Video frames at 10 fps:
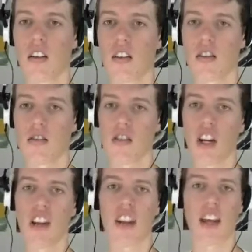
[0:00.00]
There's a
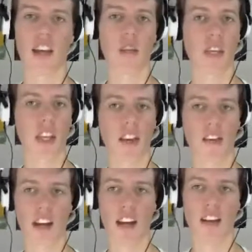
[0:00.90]
trainer there. Can we get
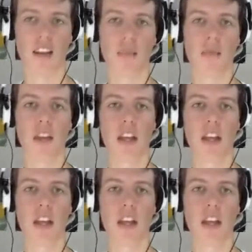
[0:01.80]
around him?